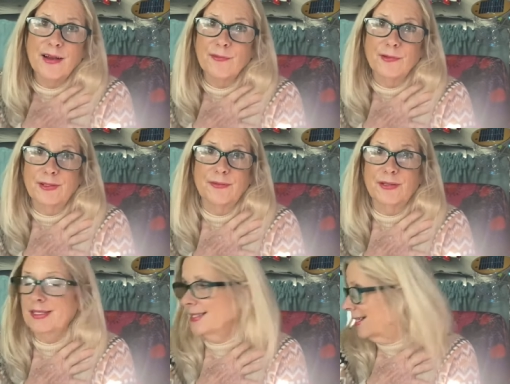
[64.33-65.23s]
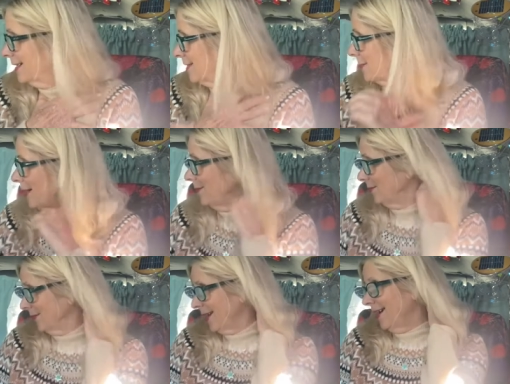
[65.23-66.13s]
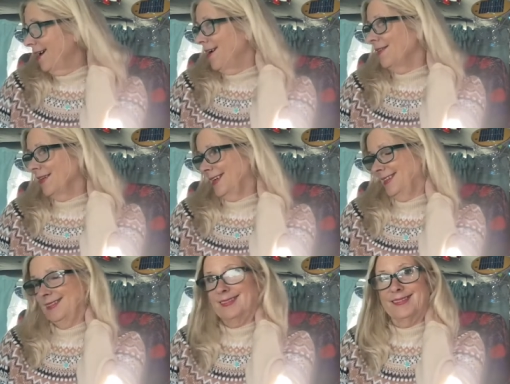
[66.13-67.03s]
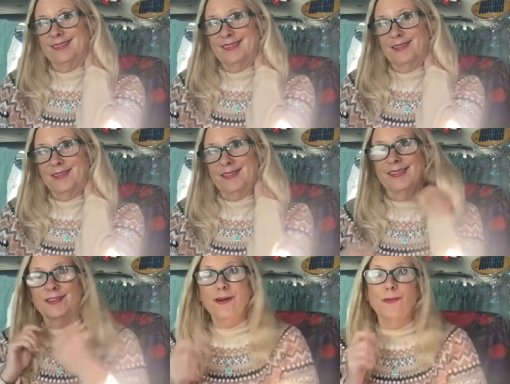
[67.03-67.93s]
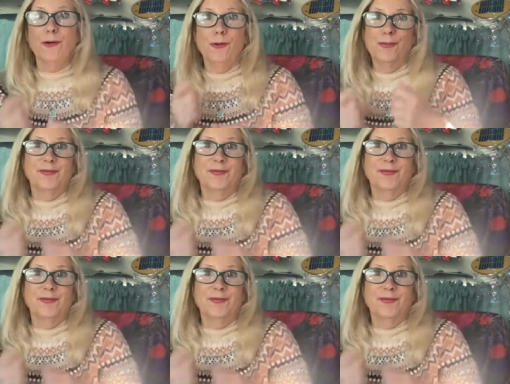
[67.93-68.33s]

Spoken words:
am really, really excited about. All right. Drum roll.